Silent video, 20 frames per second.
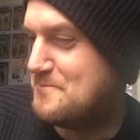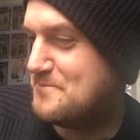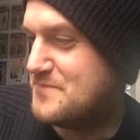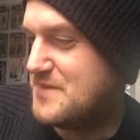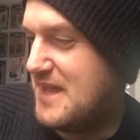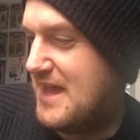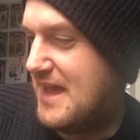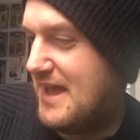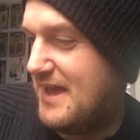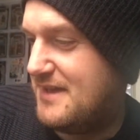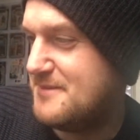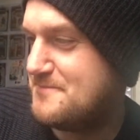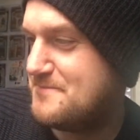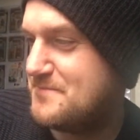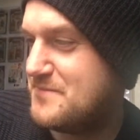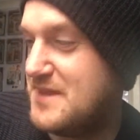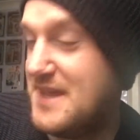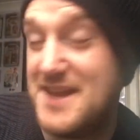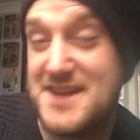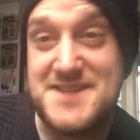Yeah,
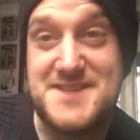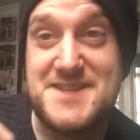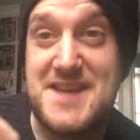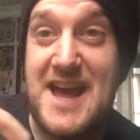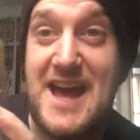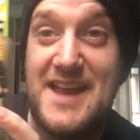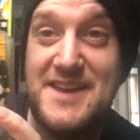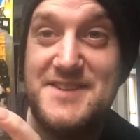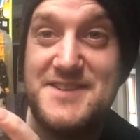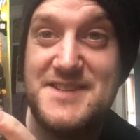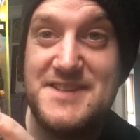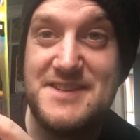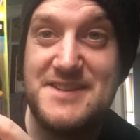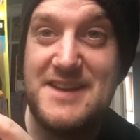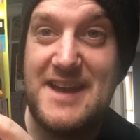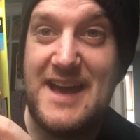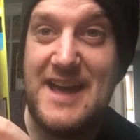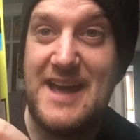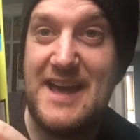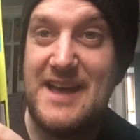he had a stand
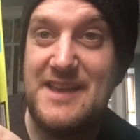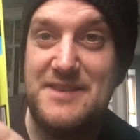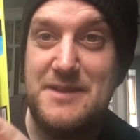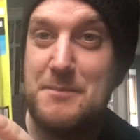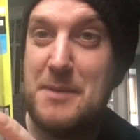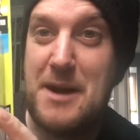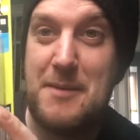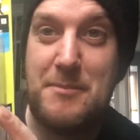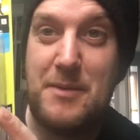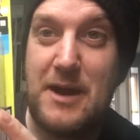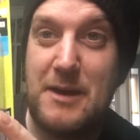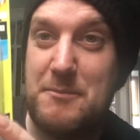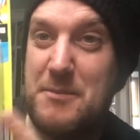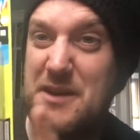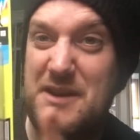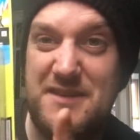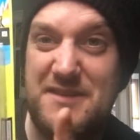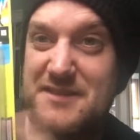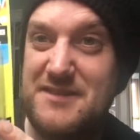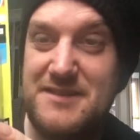and the backpack,
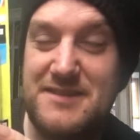but